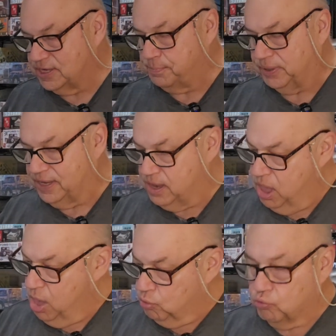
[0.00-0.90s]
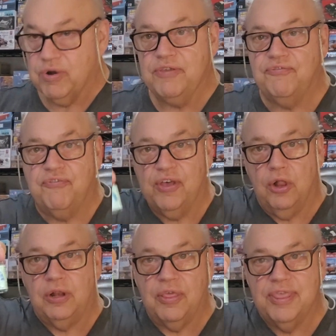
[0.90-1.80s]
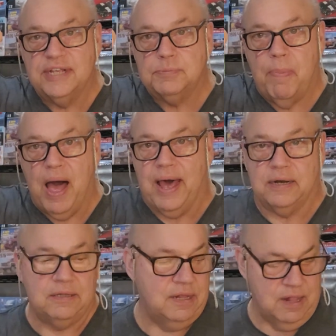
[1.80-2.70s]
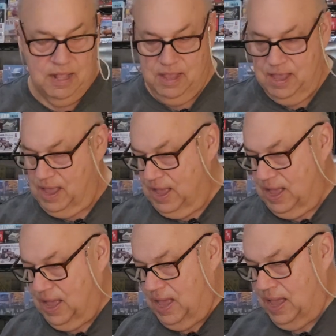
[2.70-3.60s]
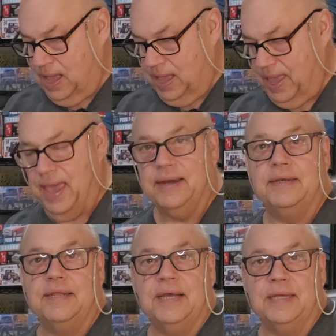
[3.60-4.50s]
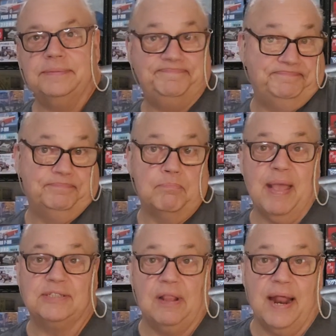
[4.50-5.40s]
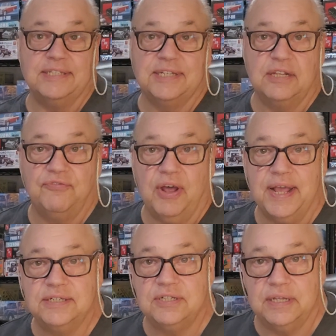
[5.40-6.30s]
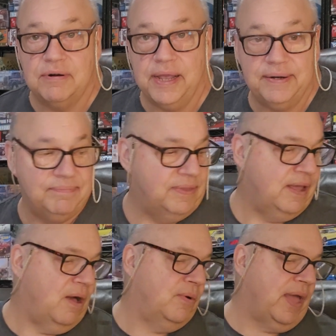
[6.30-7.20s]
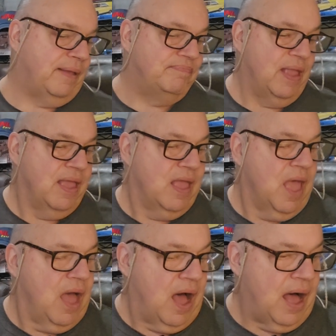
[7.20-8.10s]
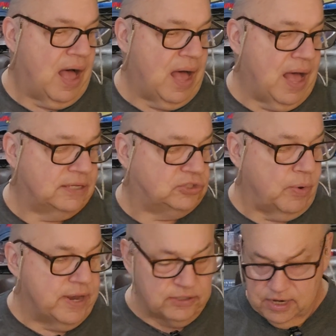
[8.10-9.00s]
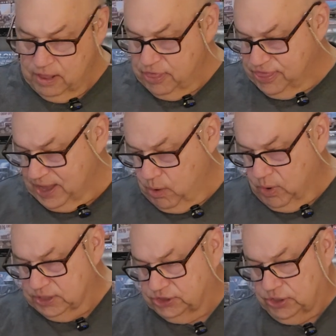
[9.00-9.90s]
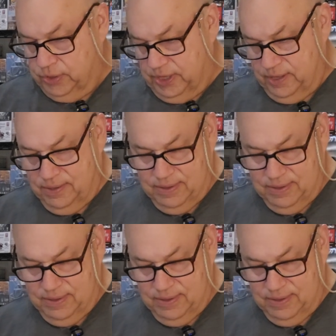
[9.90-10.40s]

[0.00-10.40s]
simply refill this bottle and makes a lot of sense financially, right? Okay. So here's another thing I want to show you.